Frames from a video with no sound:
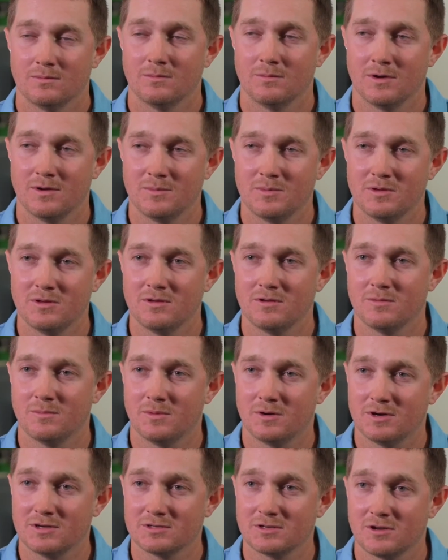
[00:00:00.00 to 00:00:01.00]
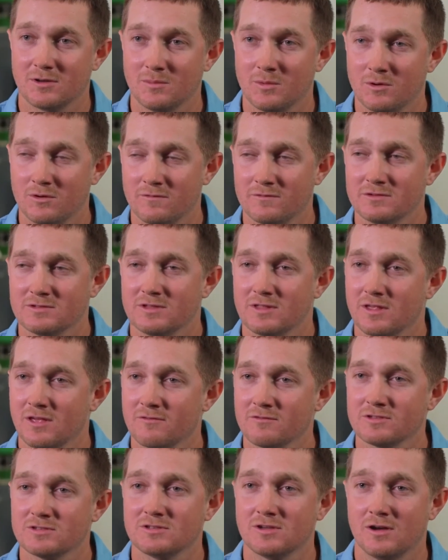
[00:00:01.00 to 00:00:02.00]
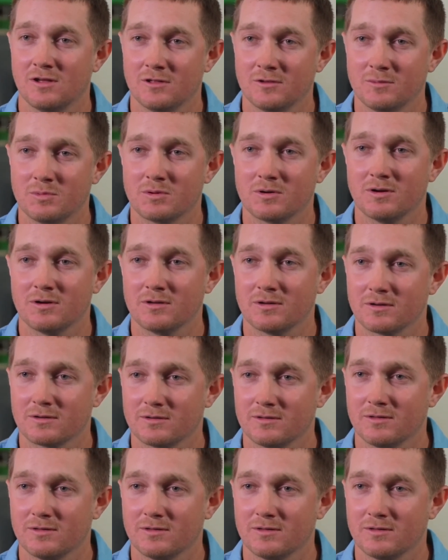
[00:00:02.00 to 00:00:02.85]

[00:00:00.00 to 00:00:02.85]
My opinion on Bosch Automotive is that they have a solid product.